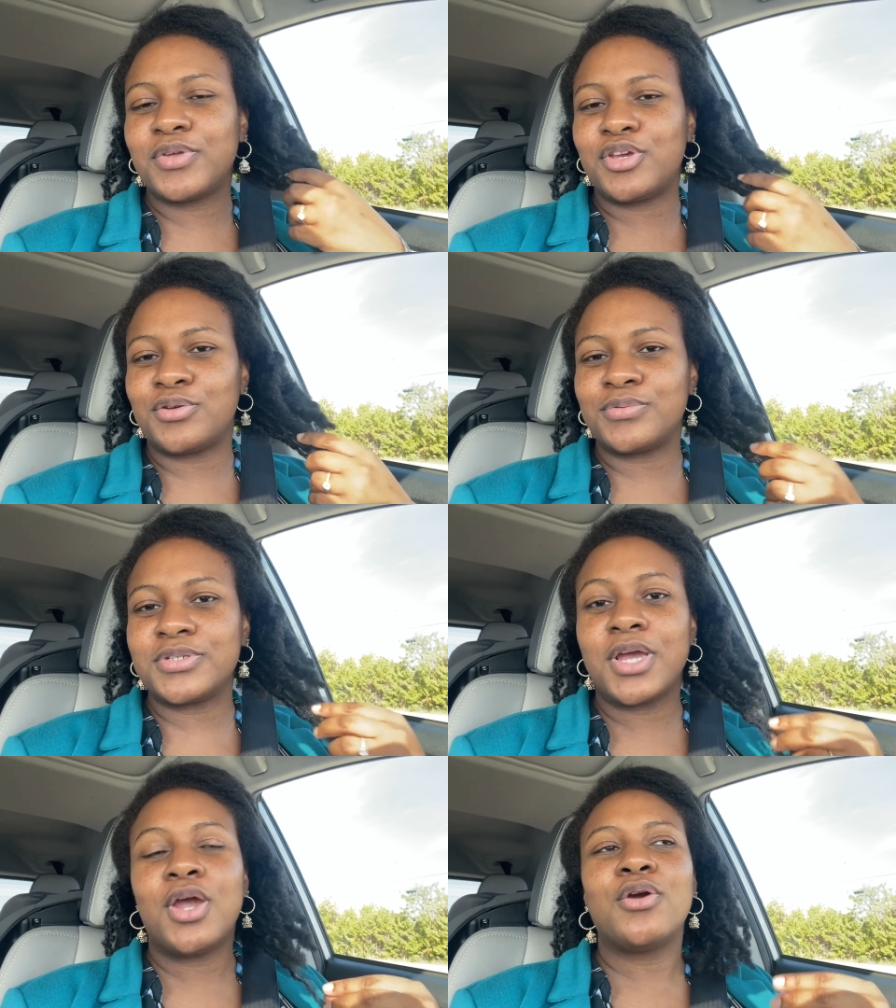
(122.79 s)
cute,
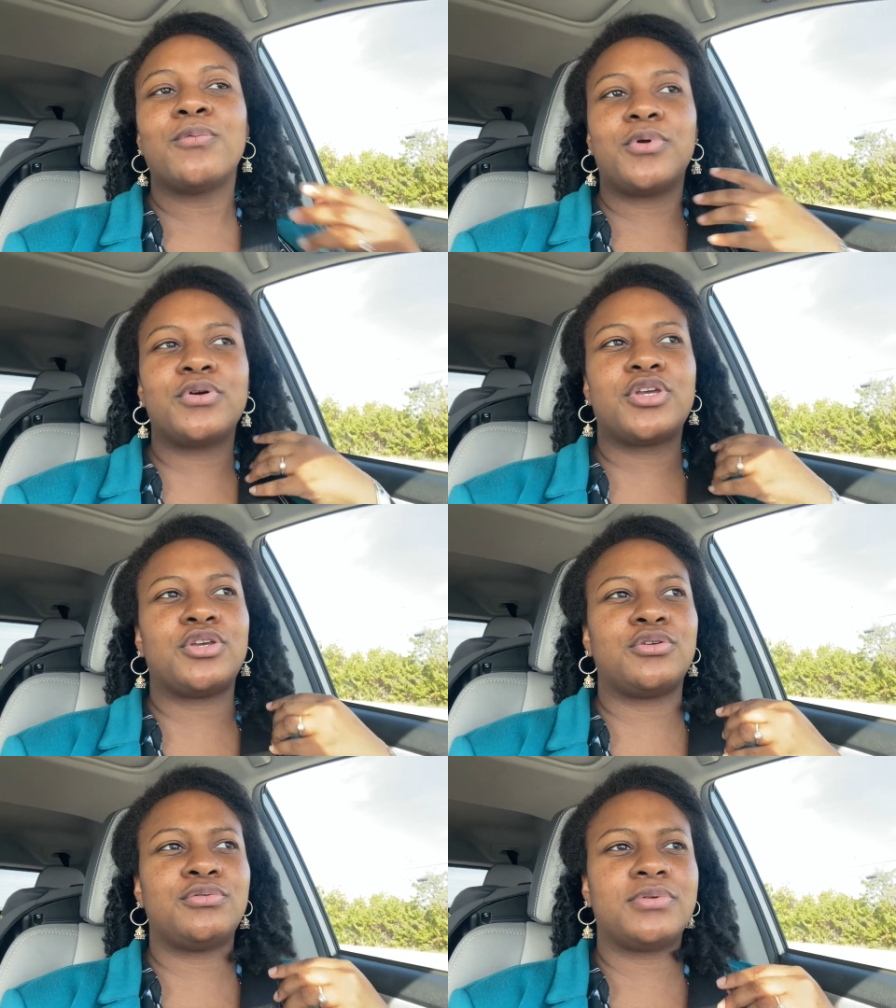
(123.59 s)
real
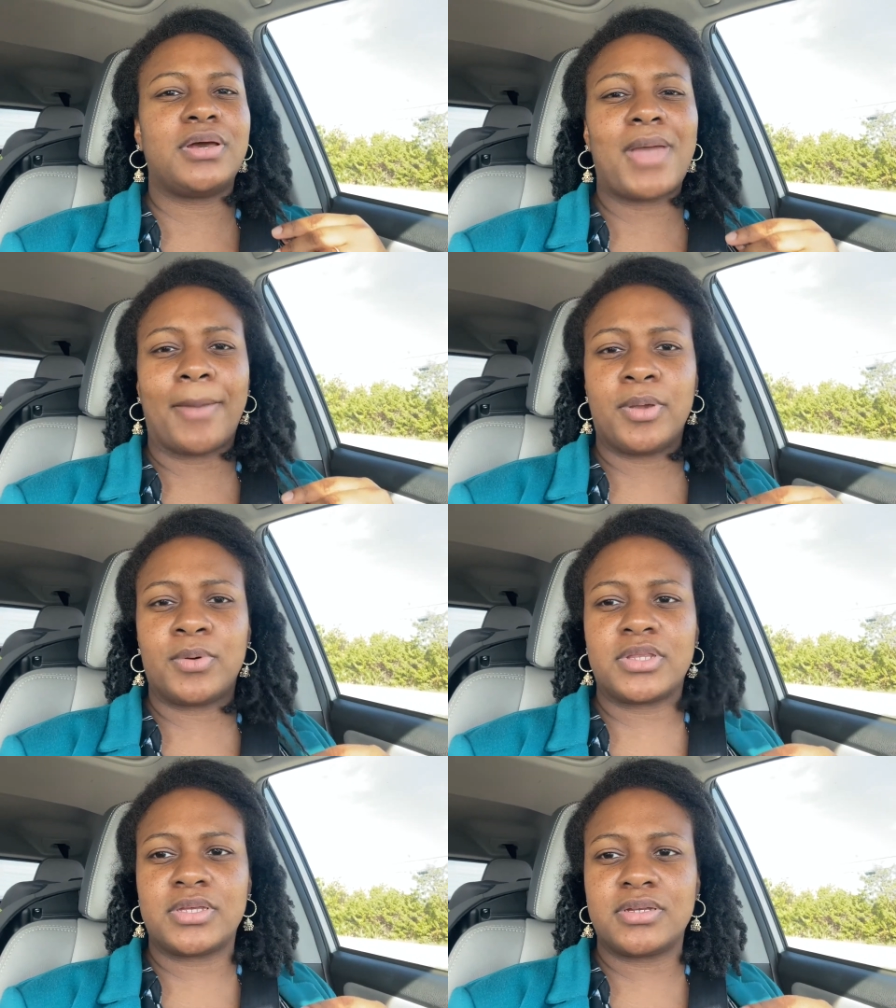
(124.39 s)
cute. I'm happy
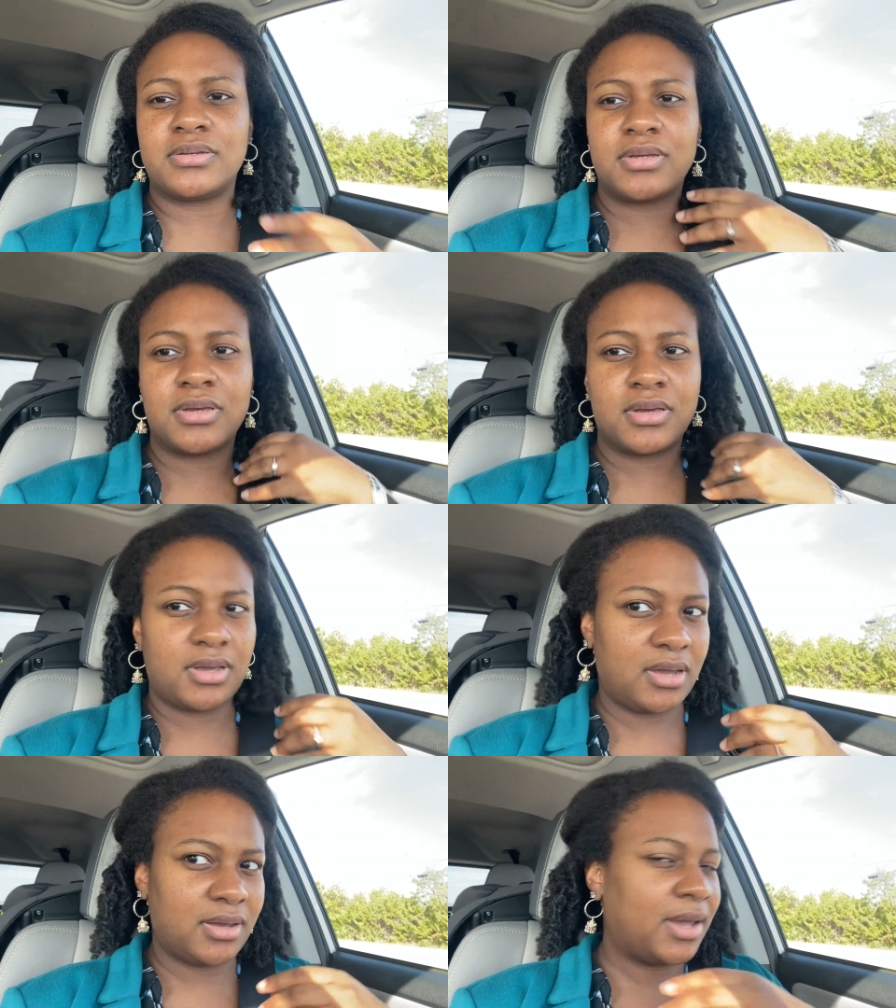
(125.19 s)
with it.
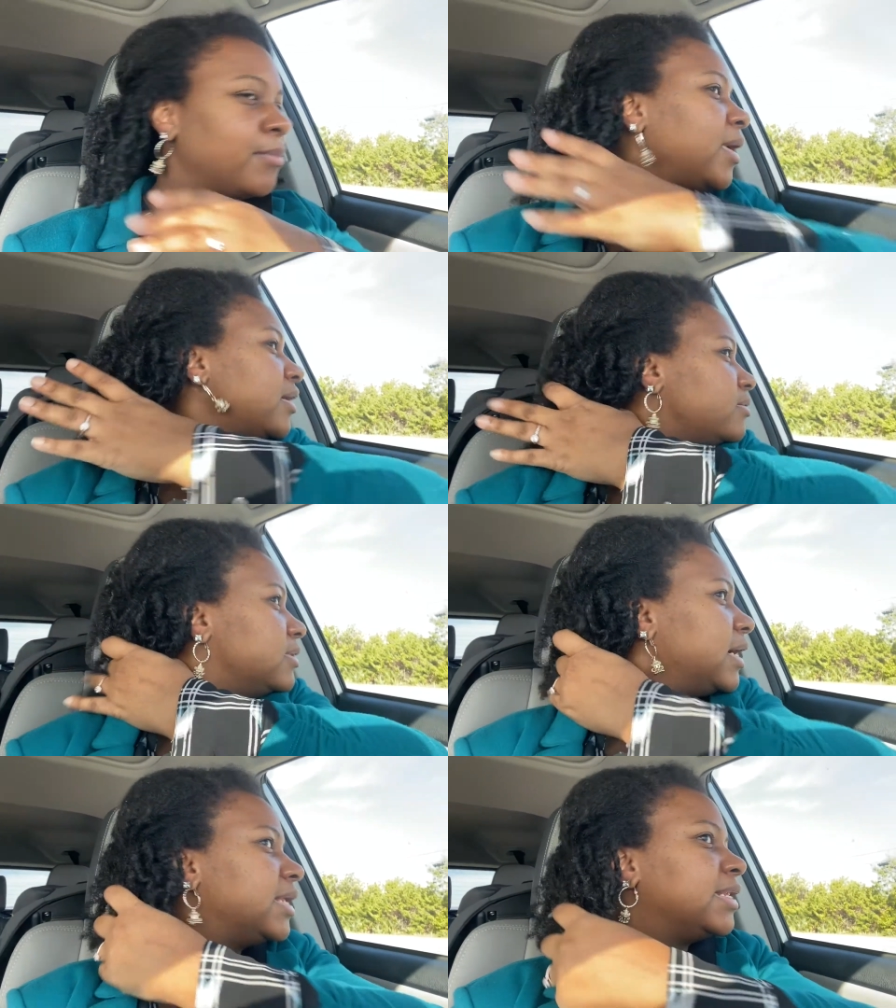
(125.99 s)
I might
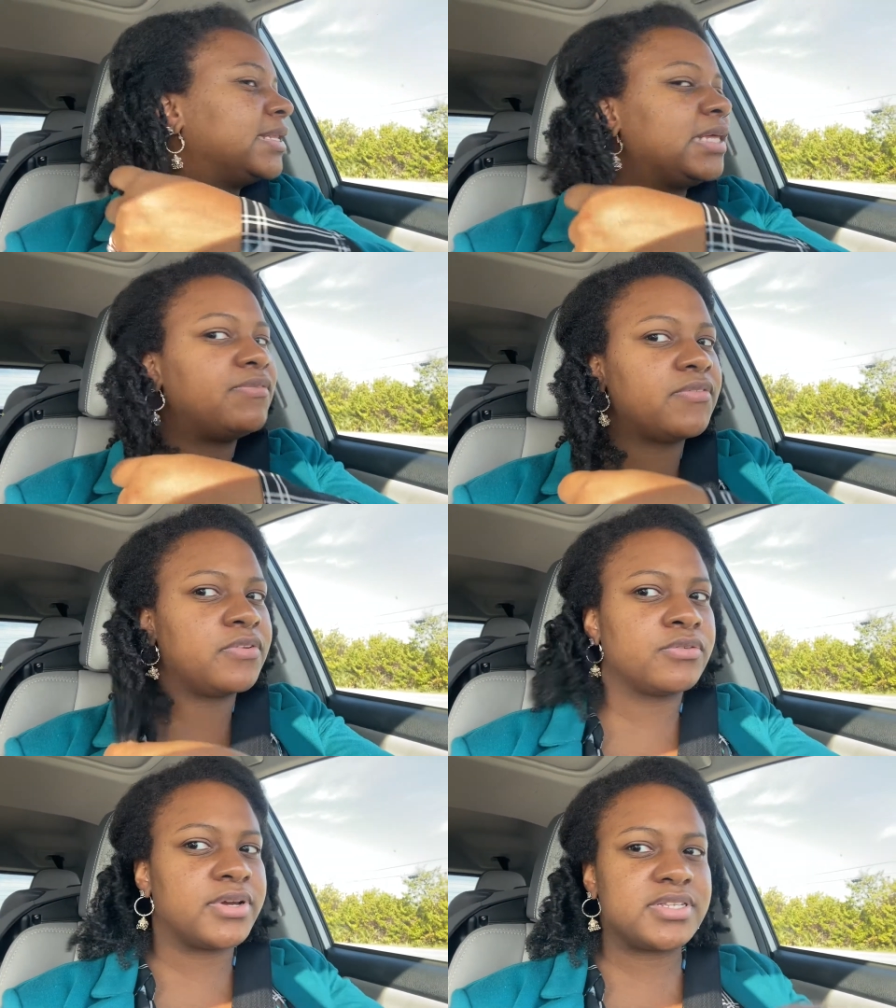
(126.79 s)
leave it for
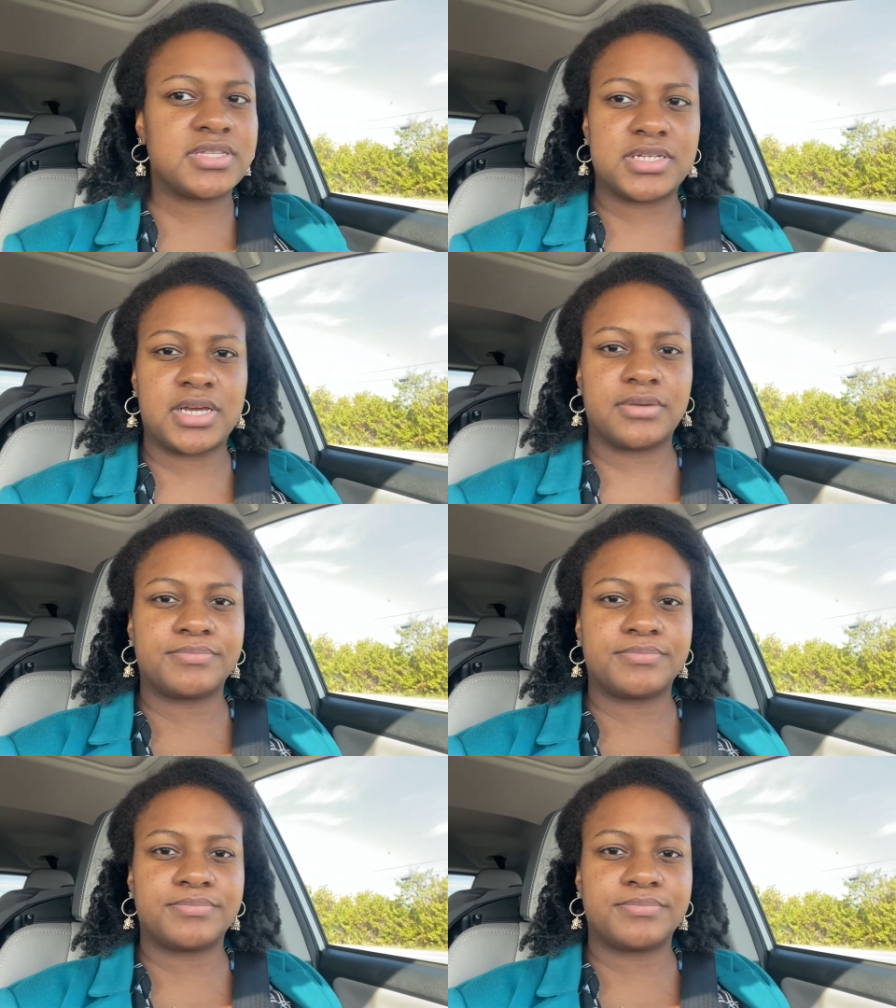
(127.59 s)
the rest of the day.